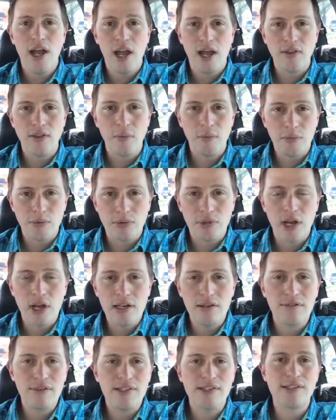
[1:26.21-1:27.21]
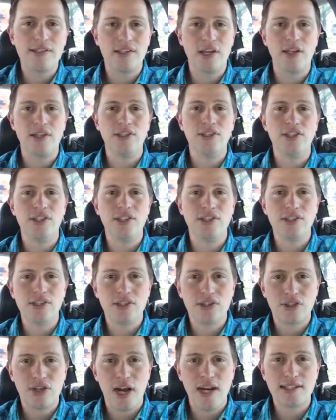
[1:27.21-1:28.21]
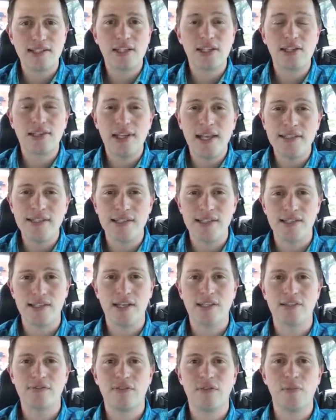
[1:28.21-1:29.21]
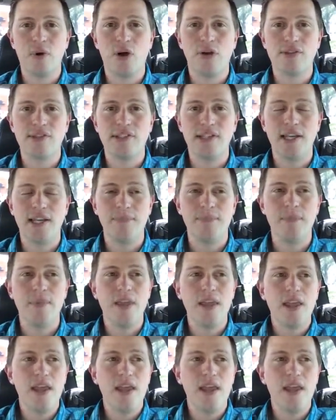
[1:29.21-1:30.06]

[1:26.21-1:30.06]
and the blood of his Son, Jesus Christ, cleanses us from all sin."